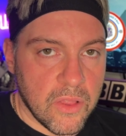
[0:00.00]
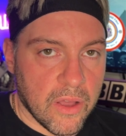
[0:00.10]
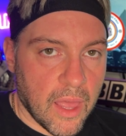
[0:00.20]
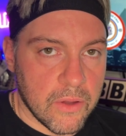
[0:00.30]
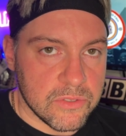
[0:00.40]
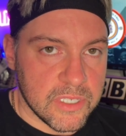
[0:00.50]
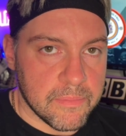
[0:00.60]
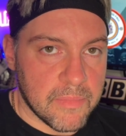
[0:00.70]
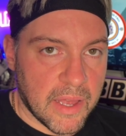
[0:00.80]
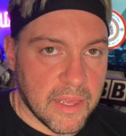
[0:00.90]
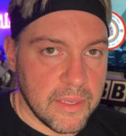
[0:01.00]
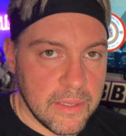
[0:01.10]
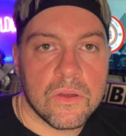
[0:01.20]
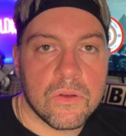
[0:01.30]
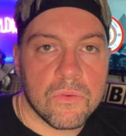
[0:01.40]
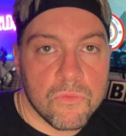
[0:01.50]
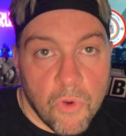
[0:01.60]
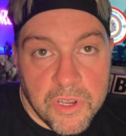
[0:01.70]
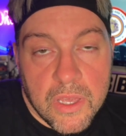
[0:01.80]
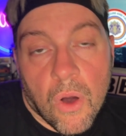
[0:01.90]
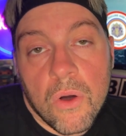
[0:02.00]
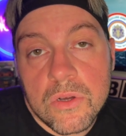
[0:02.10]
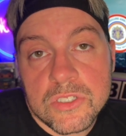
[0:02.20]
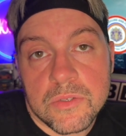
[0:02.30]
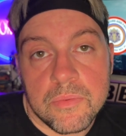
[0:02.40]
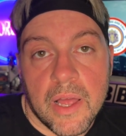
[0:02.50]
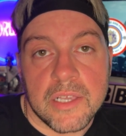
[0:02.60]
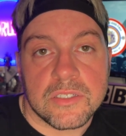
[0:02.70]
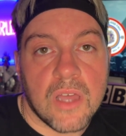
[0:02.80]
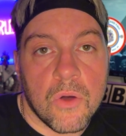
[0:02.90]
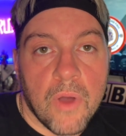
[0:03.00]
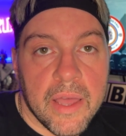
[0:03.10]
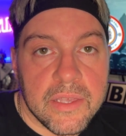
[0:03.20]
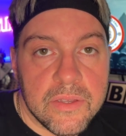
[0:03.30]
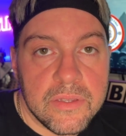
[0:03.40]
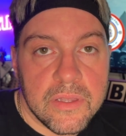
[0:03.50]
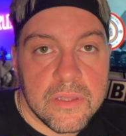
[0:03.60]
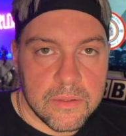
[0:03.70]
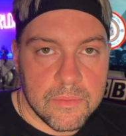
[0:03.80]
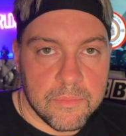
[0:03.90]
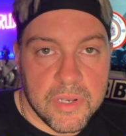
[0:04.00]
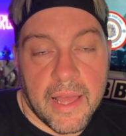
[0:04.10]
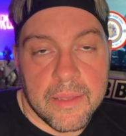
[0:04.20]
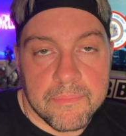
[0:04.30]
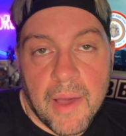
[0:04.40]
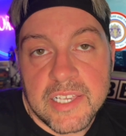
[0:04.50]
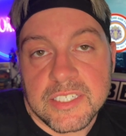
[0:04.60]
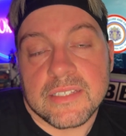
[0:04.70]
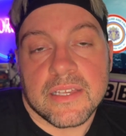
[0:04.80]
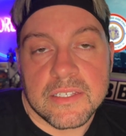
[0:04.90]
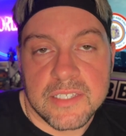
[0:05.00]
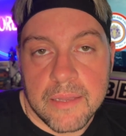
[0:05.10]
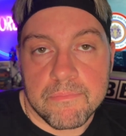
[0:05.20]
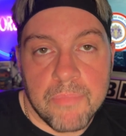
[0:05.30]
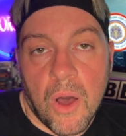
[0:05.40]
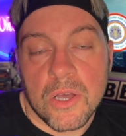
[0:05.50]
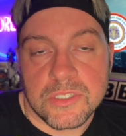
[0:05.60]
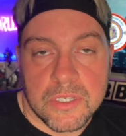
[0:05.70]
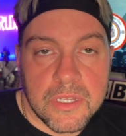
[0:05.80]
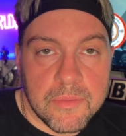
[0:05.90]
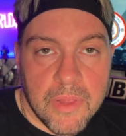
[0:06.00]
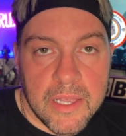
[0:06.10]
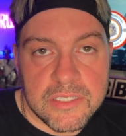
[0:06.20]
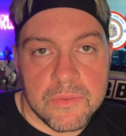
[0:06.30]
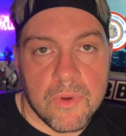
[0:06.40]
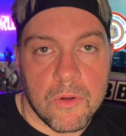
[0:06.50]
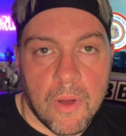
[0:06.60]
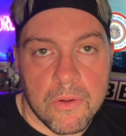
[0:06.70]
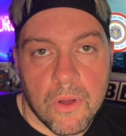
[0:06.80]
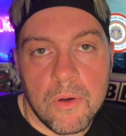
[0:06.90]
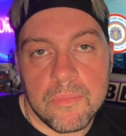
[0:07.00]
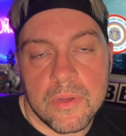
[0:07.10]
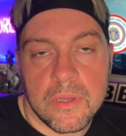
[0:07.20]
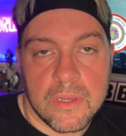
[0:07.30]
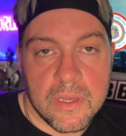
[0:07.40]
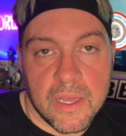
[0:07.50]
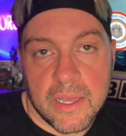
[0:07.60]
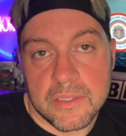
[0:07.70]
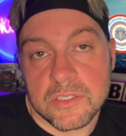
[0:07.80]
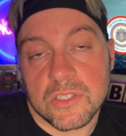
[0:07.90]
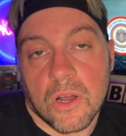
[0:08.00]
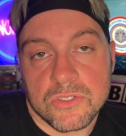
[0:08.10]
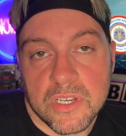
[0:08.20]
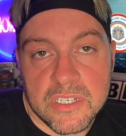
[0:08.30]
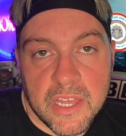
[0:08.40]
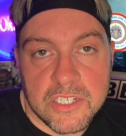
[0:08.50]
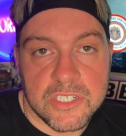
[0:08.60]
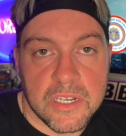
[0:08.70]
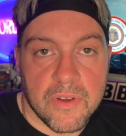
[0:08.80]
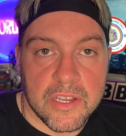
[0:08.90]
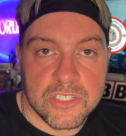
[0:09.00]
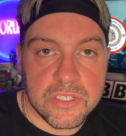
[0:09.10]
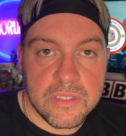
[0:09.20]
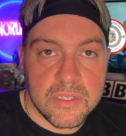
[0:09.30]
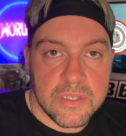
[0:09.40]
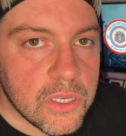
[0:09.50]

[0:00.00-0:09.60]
like it owes him money. Ronnie Cox plays Cohagen, playing basically the same bastard he plays in RoboCop and Star Trek The Next Generation.